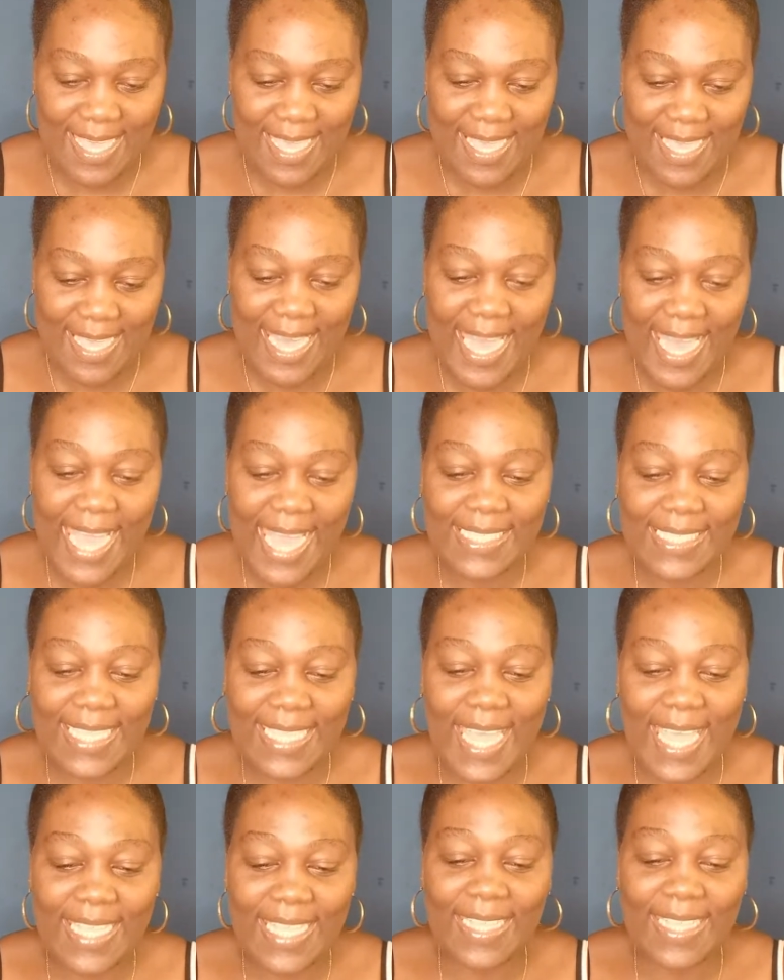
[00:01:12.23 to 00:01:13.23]
Guys,
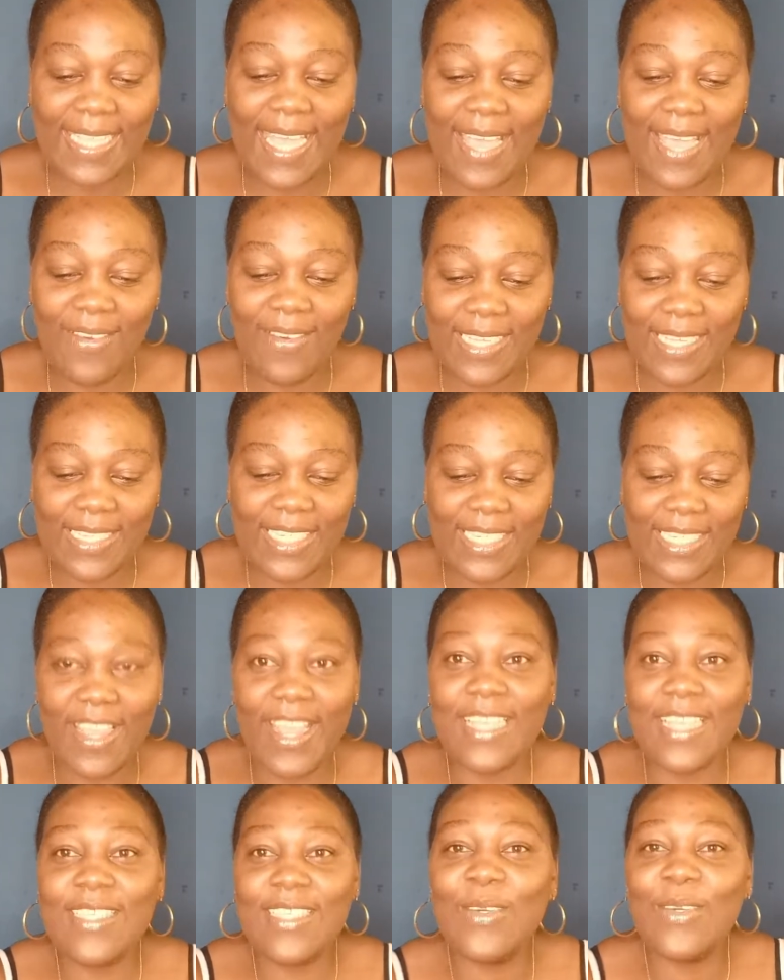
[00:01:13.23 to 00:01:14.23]
like the live and share
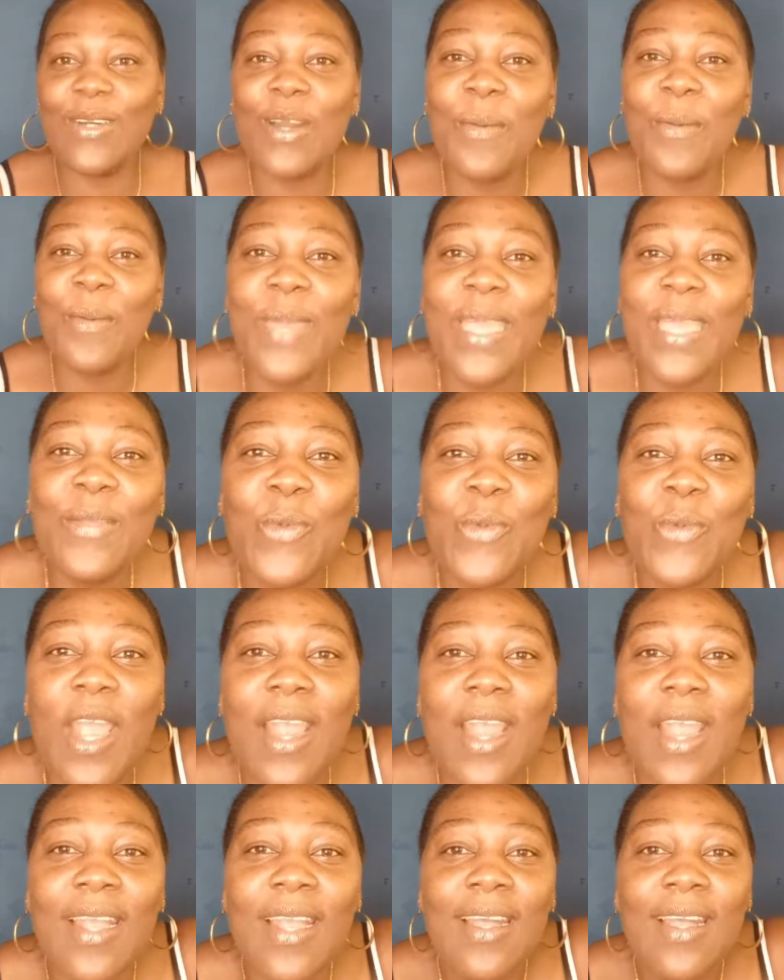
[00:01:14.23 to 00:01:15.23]
as you come in
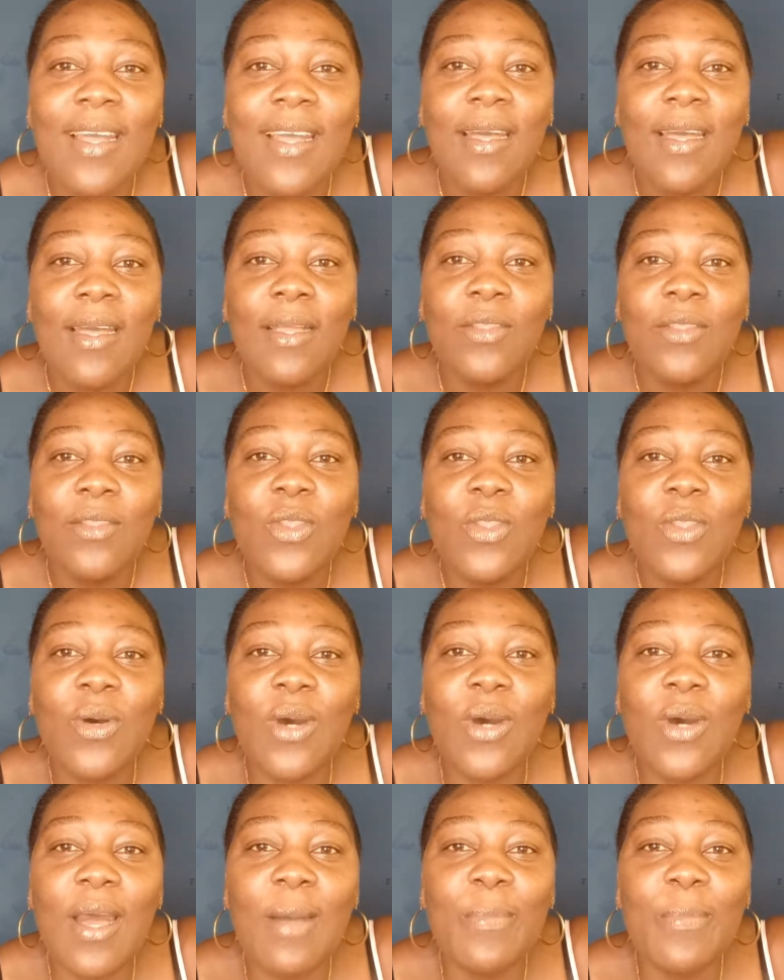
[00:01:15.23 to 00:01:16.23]
where no,
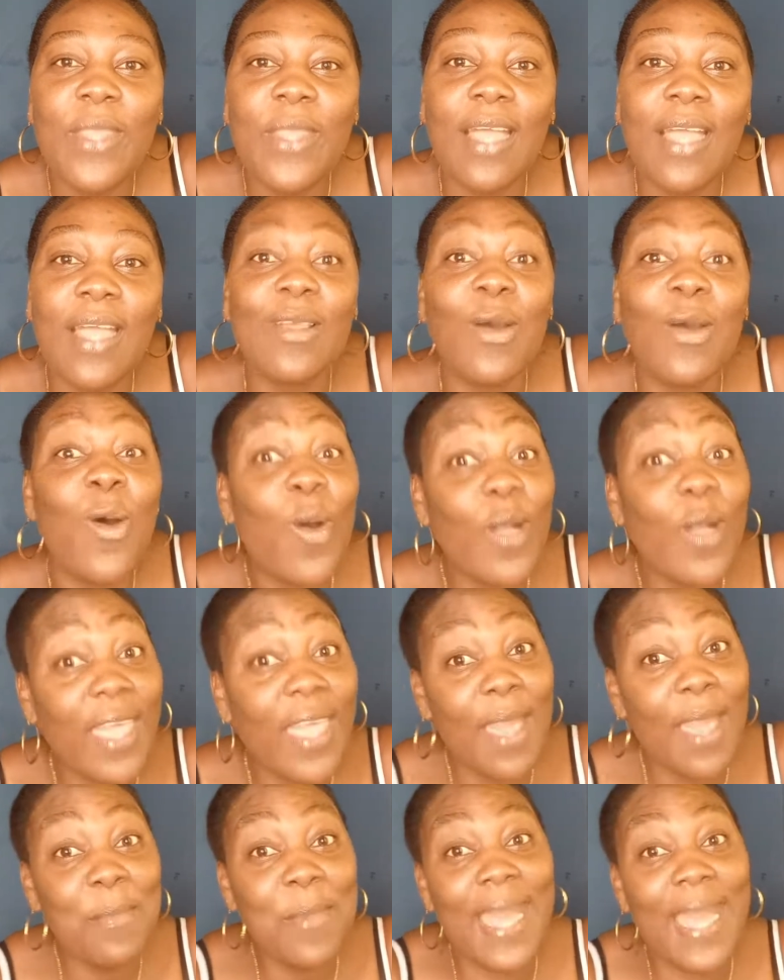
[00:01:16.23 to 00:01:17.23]
I'm not. Okay,
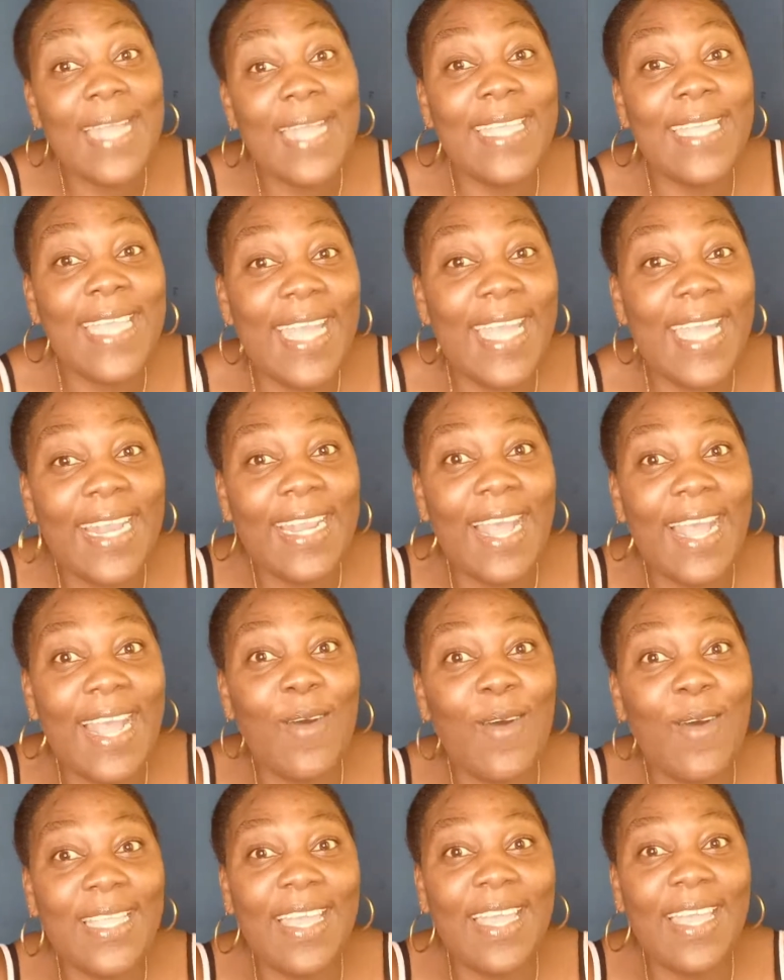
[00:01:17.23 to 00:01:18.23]
my dear. I
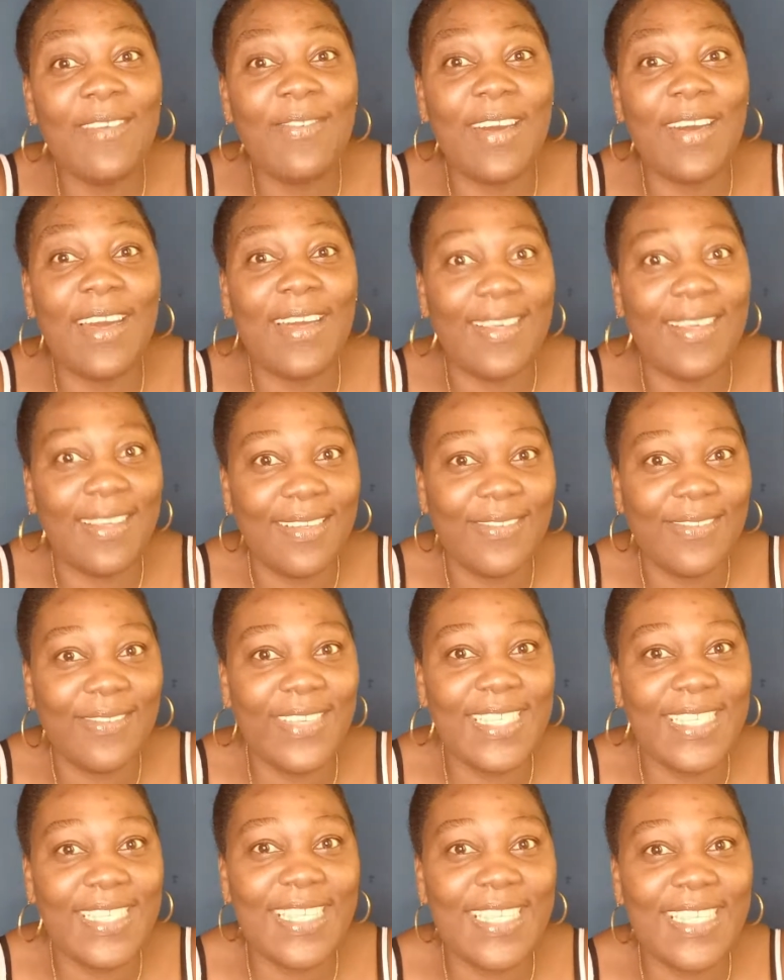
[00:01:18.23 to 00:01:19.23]
wonder if I
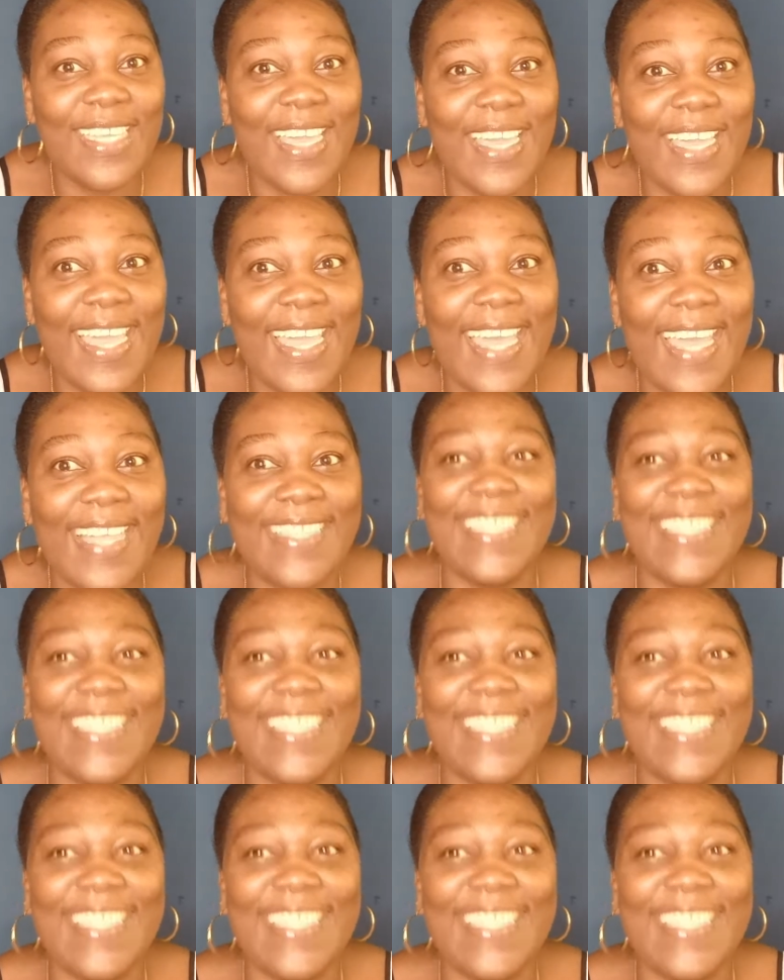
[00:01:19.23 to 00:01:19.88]
visit you yet.